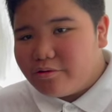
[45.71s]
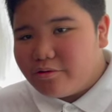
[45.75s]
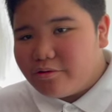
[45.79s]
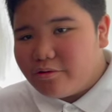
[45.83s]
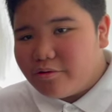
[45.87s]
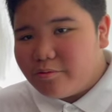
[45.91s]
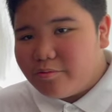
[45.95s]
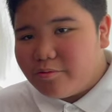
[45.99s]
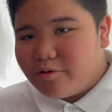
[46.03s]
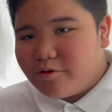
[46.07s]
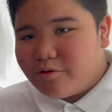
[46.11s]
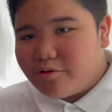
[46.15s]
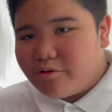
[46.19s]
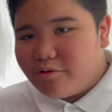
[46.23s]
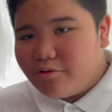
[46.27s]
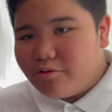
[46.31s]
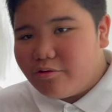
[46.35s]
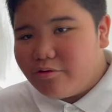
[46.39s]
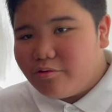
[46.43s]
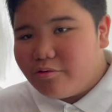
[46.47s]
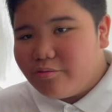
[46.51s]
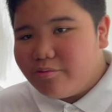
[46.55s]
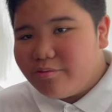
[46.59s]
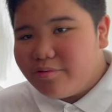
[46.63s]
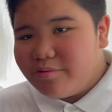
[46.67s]

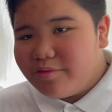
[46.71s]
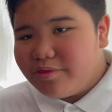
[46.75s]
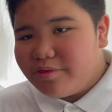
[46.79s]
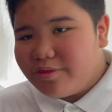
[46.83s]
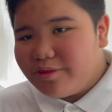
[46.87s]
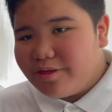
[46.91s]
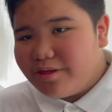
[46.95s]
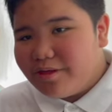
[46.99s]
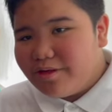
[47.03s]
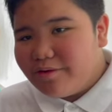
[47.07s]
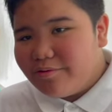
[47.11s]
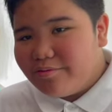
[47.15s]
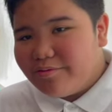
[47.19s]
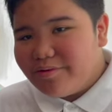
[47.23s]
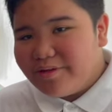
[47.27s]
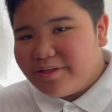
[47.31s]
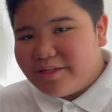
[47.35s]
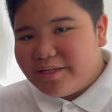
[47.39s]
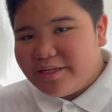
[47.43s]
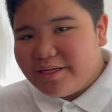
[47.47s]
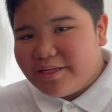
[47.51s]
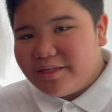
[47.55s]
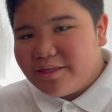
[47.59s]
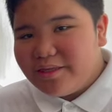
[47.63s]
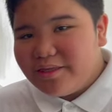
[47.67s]
chromosomes
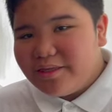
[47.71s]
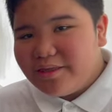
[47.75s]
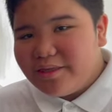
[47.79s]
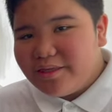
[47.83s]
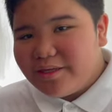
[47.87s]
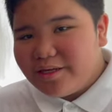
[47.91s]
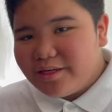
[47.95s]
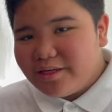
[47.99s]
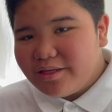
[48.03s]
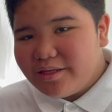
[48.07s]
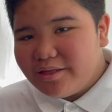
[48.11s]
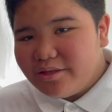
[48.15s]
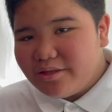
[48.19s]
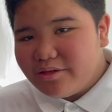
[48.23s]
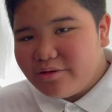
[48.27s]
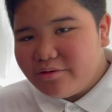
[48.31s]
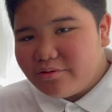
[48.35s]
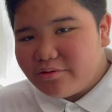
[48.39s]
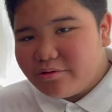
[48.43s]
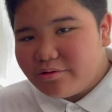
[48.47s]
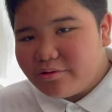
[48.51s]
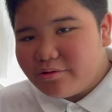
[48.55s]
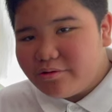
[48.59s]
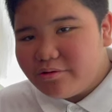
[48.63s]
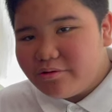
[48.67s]
within the
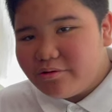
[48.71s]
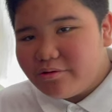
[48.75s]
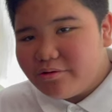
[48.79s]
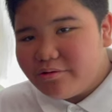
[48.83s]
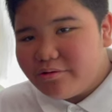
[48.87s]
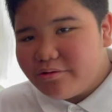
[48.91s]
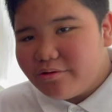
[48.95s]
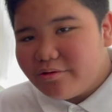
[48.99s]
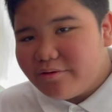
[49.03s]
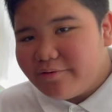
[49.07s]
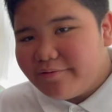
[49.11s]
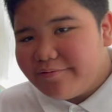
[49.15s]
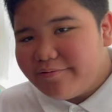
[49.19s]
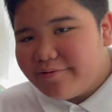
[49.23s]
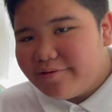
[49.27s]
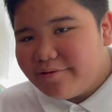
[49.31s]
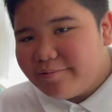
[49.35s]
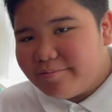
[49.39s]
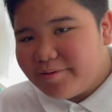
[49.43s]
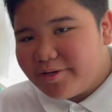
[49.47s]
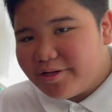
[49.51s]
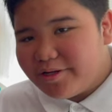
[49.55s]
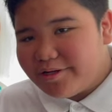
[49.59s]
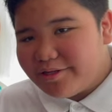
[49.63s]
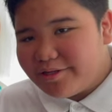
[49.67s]
nucleus of
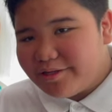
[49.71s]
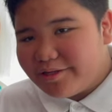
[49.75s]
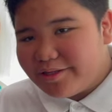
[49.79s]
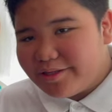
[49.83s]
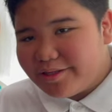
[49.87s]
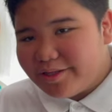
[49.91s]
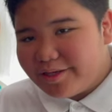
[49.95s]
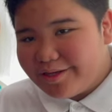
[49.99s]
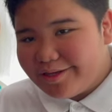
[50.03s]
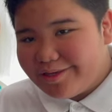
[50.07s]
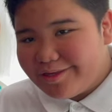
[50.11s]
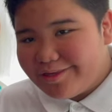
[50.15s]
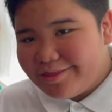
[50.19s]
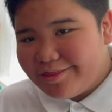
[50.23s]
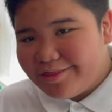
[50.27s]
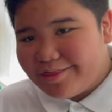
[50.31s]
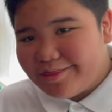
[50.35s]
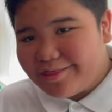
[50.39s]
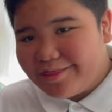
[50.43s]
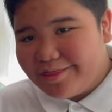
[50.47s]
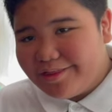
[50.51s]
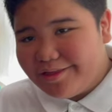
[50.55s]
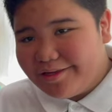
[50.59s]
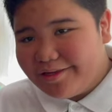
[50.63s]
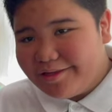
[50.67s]
specialized
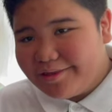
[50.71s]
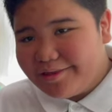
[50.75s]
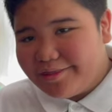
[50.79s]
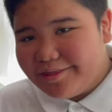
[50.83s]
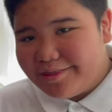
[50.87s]
sex